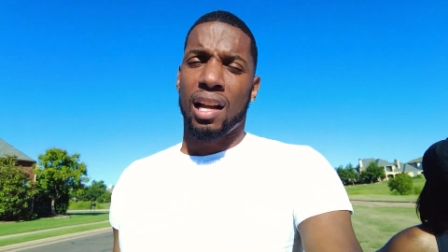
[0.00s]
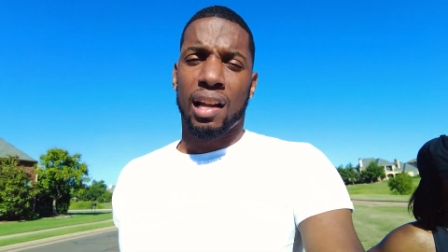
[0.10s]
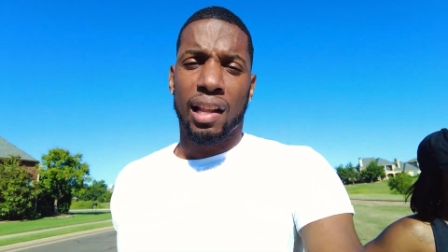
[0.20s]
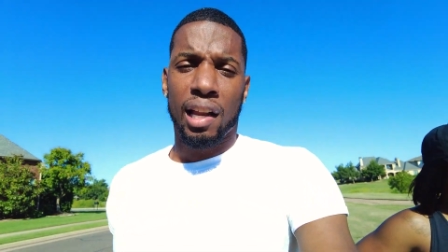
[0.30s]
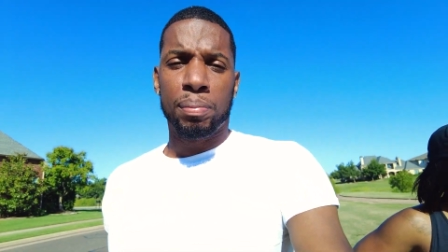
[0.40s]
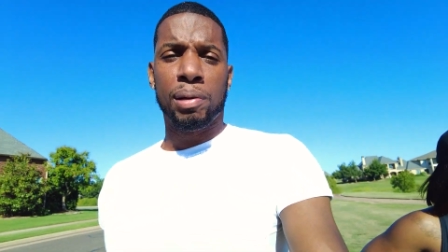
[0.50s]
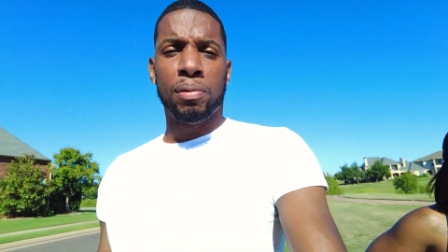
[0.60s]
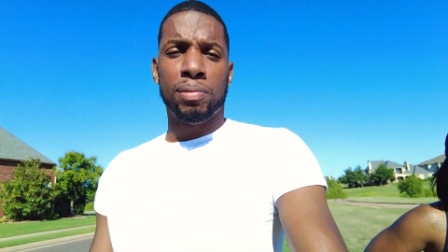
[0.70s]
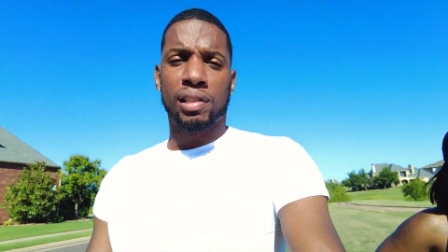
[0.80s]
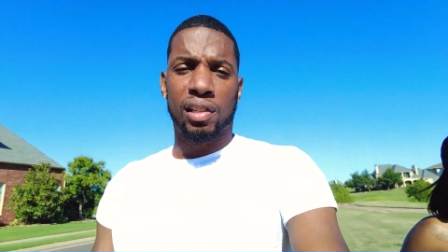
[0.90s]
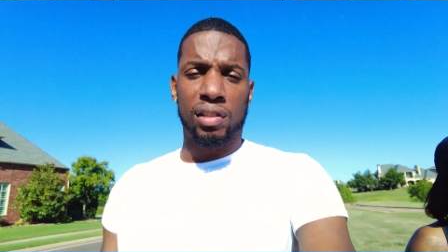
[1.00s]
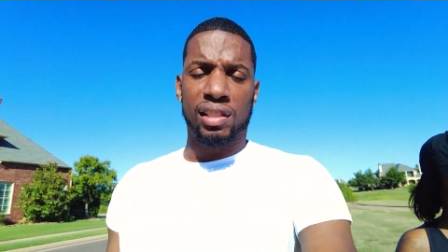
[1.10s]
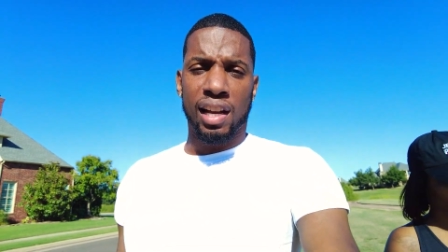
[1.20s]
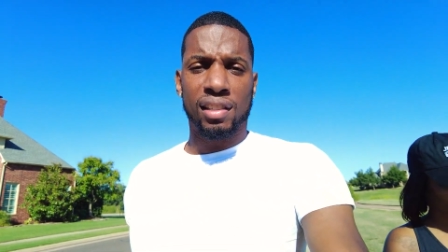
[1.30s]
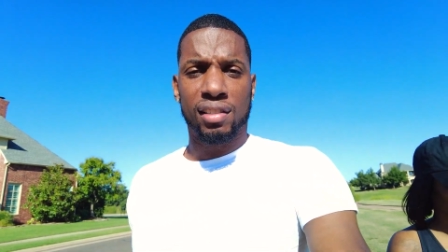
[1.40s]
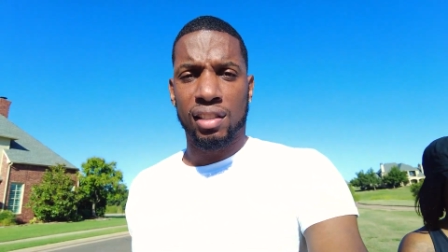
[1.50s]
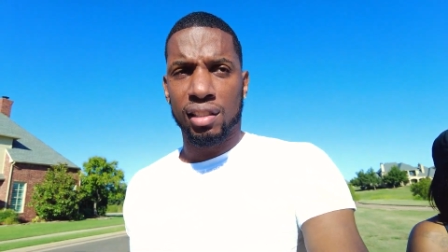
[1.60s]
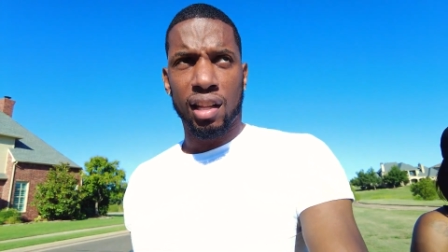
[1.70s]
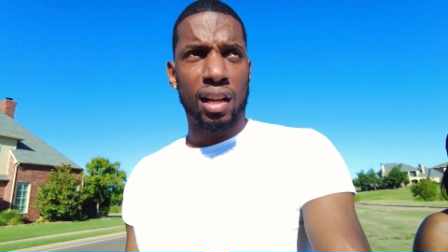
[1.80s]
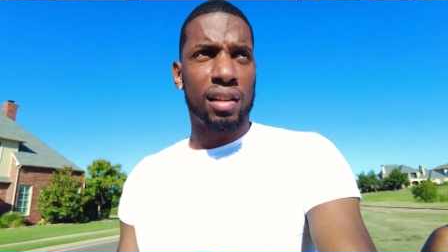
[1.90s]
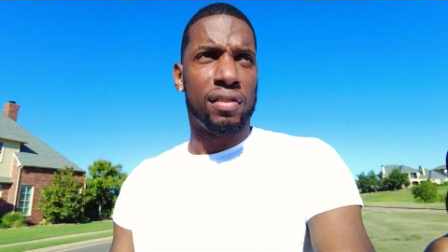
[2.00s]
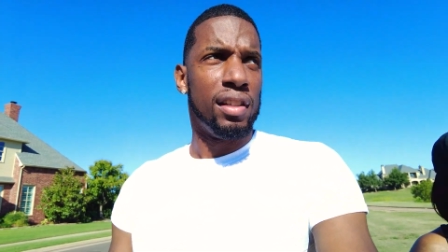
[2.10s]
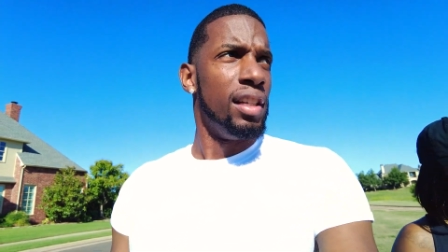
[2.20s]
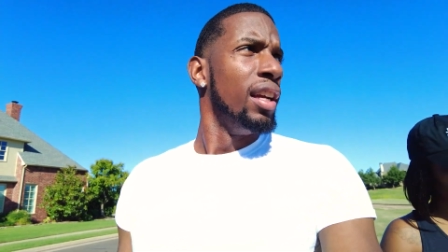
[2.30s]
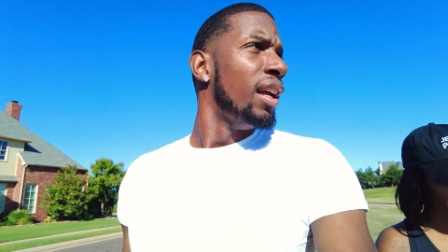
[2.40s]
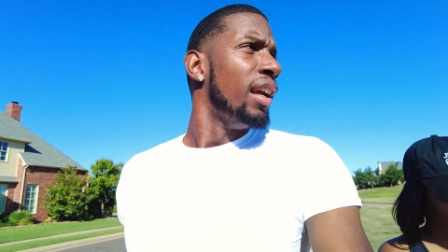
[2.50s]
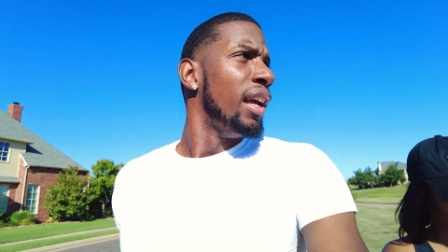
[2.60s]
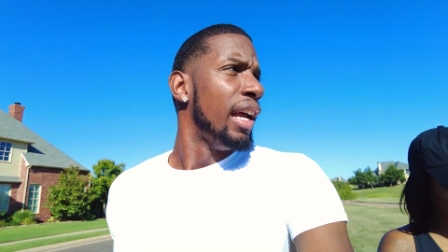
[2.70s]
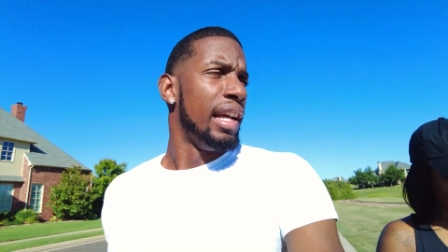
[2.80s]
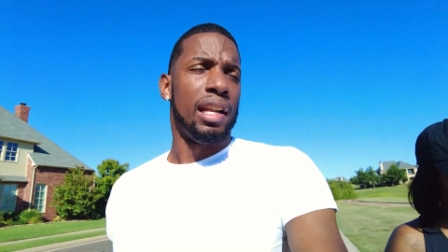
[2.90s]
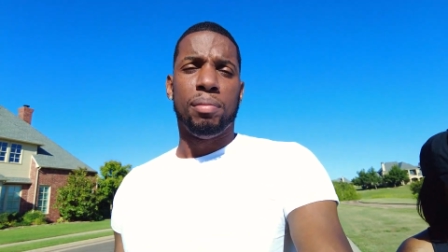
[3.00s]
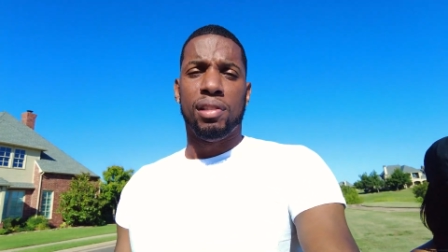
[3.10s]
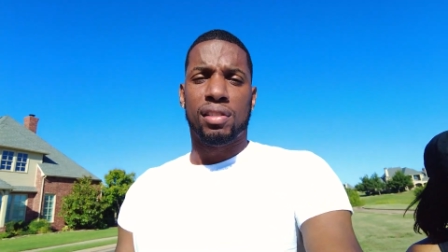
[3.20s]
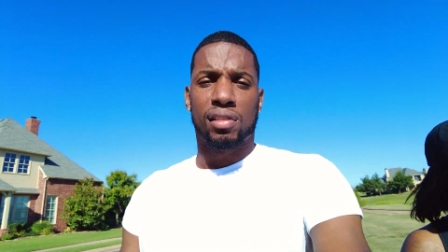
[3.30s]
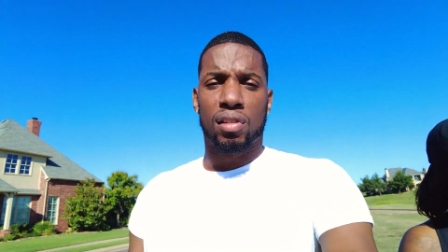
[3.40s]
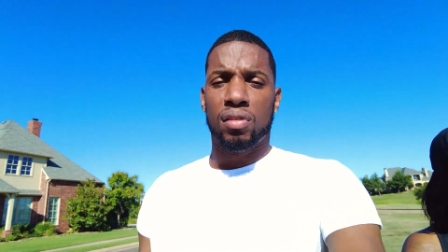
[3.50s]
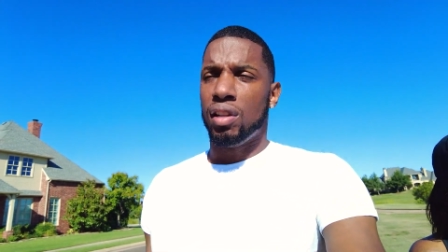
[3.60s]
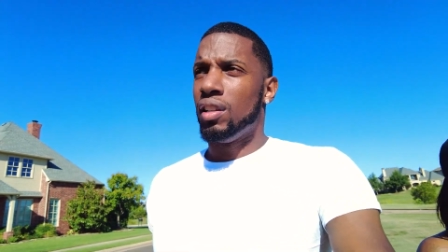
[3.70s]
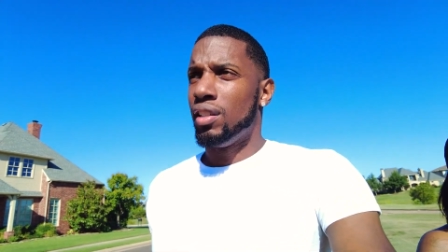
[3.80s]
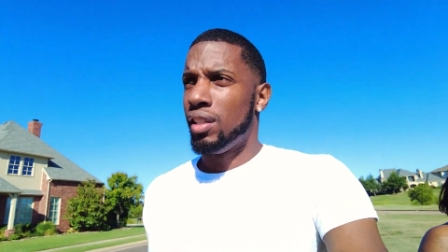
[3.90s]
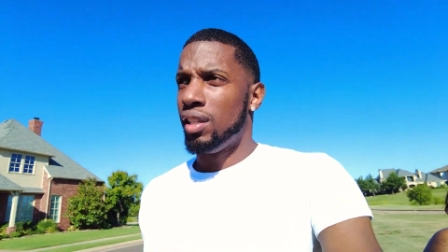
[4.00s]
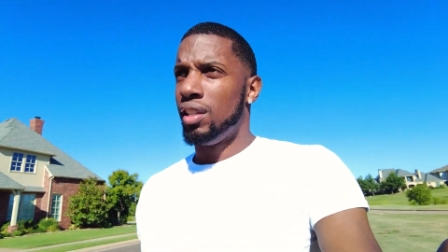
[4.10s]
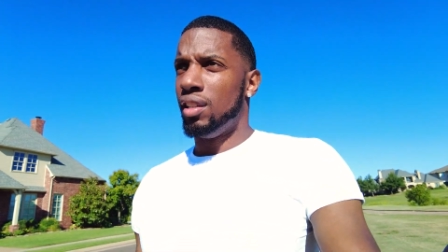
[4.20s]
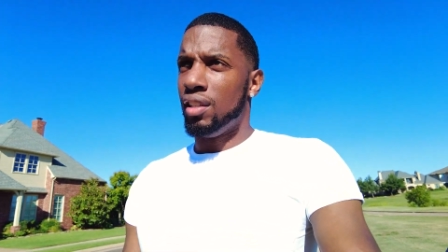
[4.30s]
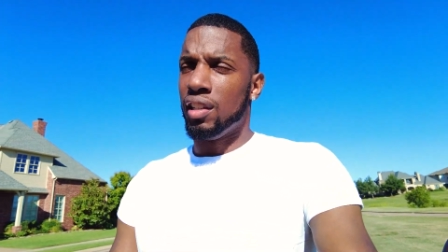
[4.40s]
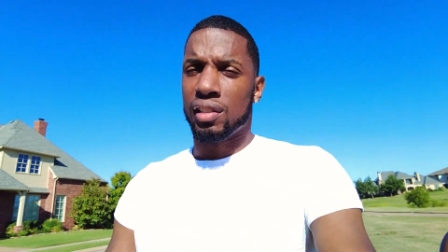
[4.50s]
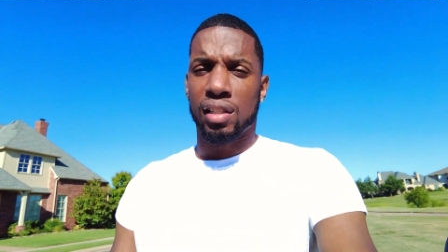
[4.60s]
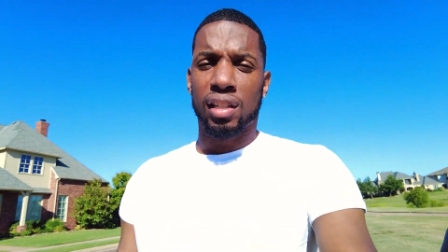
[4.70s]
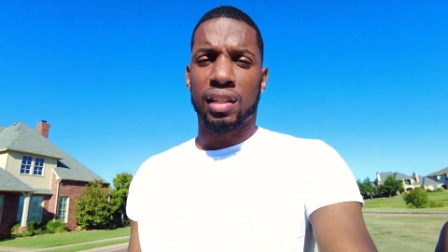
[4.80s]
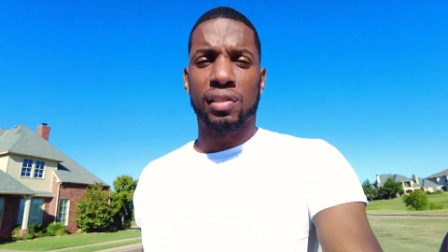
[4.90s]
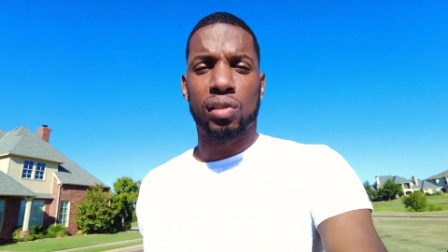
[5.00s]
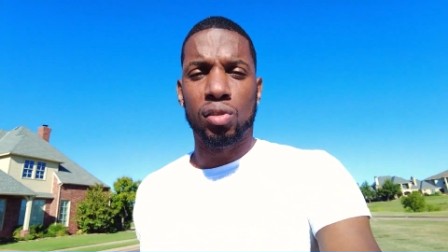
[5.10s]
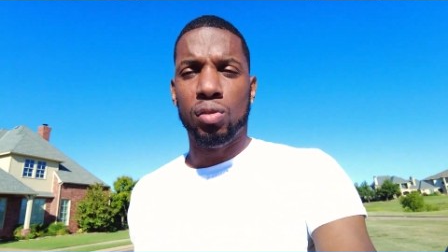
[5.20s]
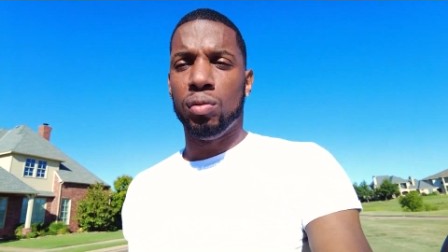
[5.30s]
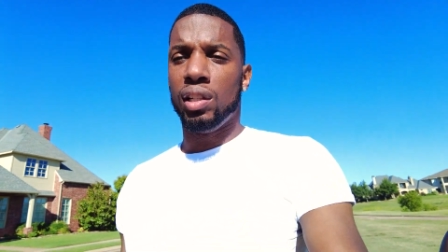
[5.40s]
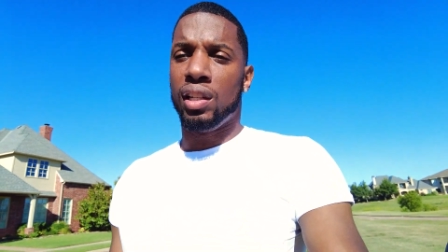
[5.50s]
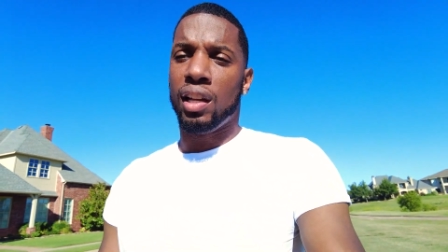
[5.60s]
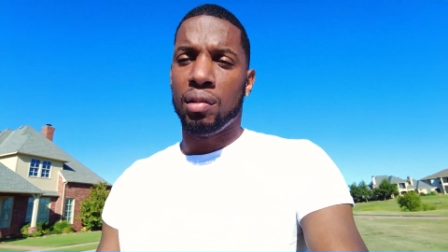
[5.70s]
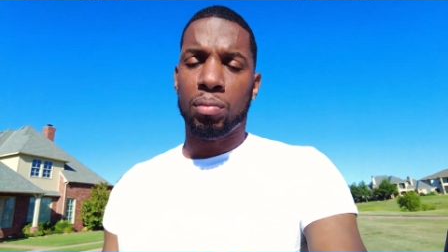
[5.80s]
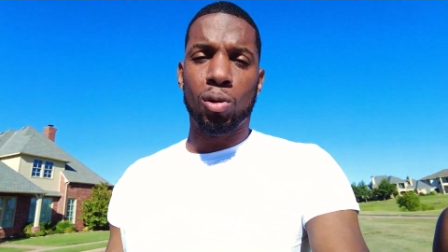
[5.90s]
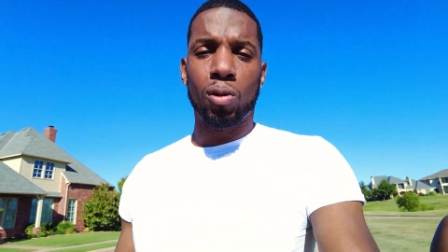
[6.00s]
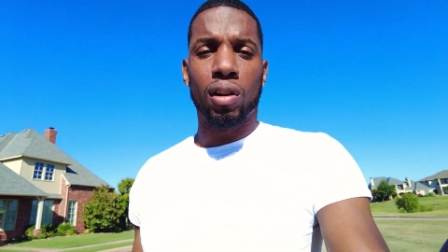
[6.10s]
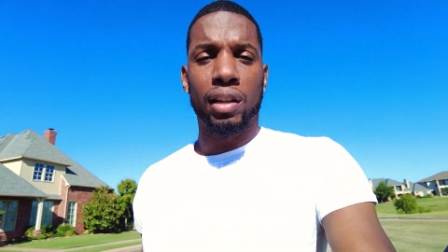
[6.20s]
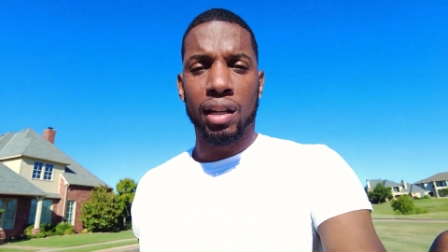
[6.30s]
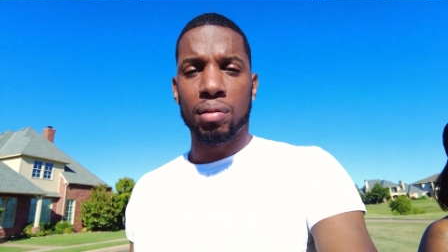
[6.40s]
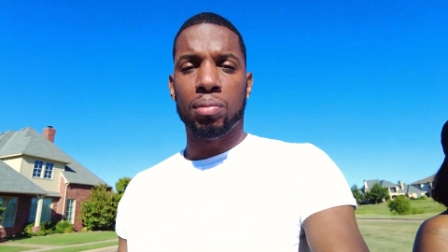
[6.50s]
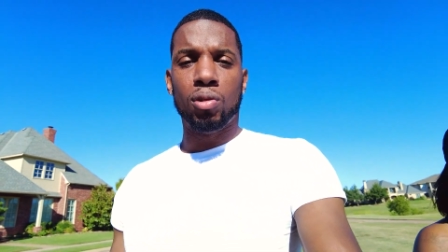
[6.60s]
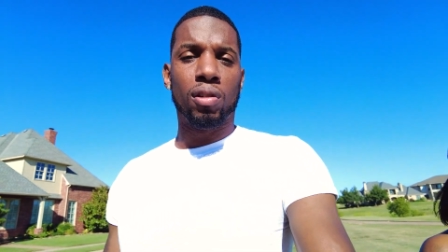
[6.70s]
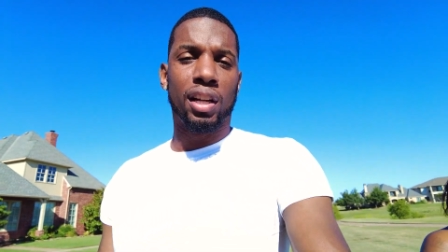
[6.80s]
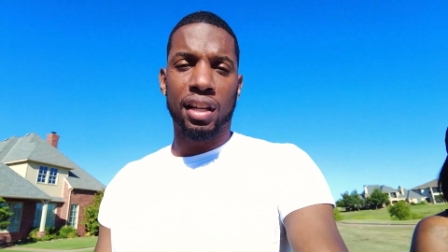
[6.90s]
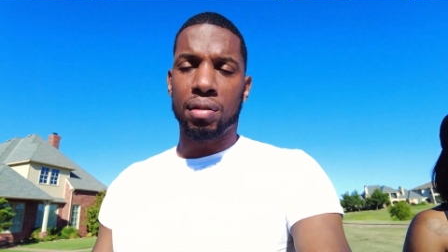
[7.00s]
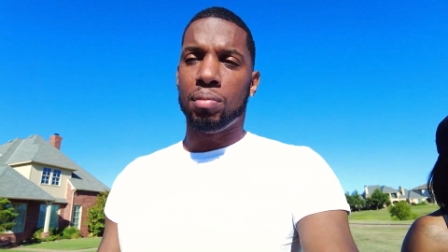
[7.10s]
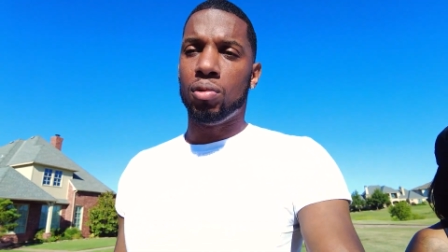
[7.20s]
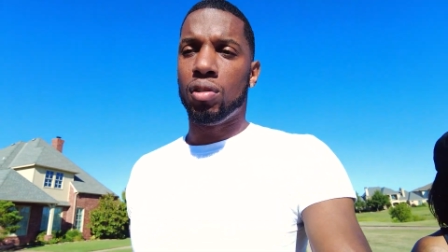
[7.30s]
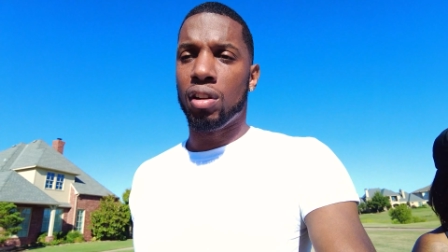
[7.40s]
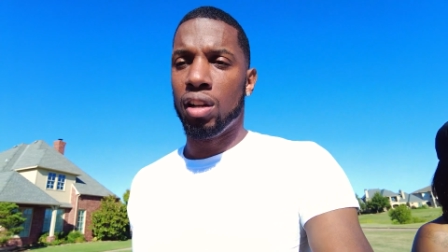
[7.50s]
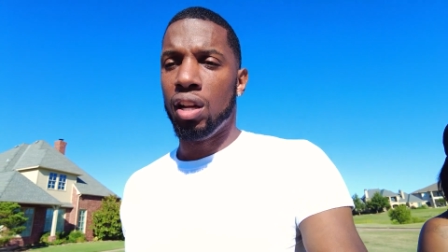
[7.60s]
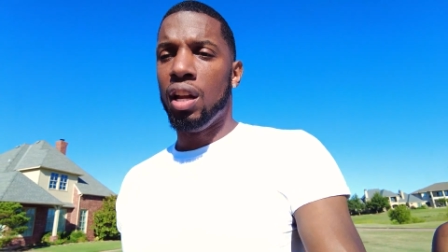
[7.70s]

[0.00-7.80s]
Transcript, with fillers: A lot of people be so attached to this life, and they be so uh, uh, uh consumed with getting more and getting more and getting more